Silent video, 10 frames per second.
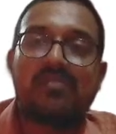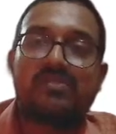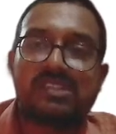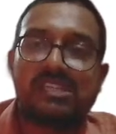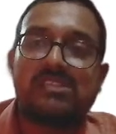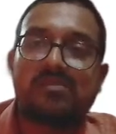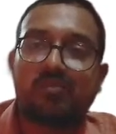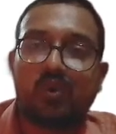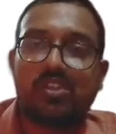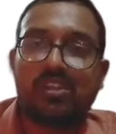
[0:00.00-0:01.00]
If since
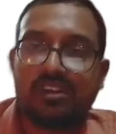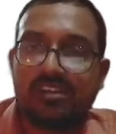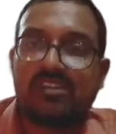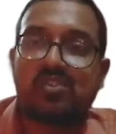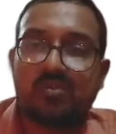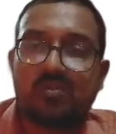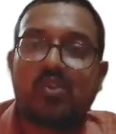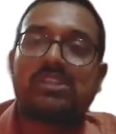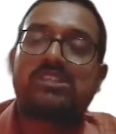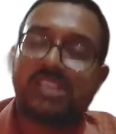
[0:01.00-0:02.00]
both returns on
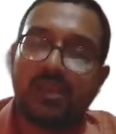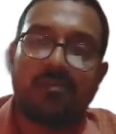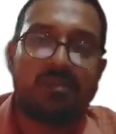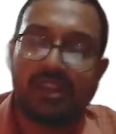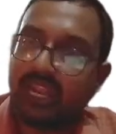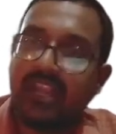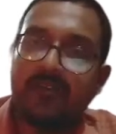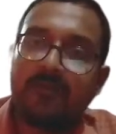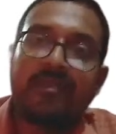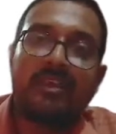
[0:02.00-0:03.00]
both is same, right?